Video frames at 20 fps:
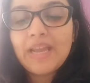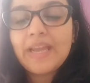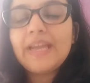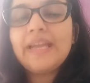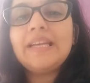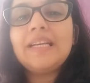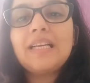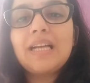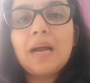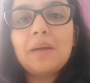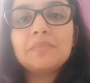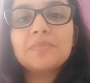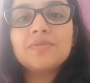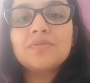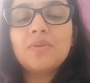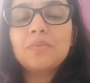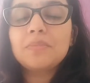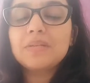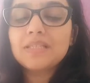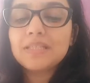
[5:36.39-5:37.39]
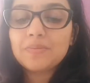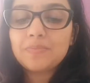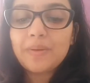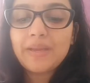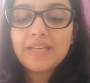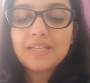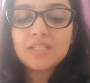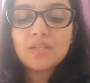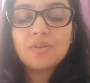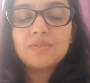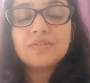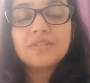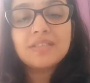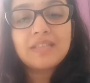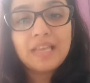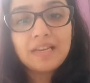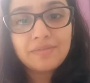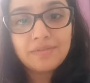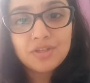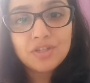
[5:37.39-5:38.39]
It comes from a space of
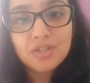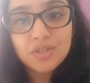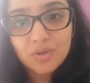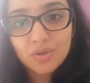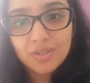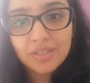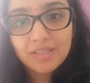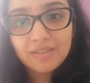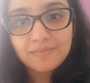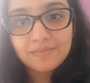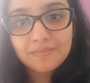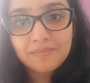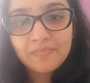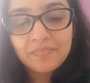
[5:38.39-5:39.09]
self-assuring.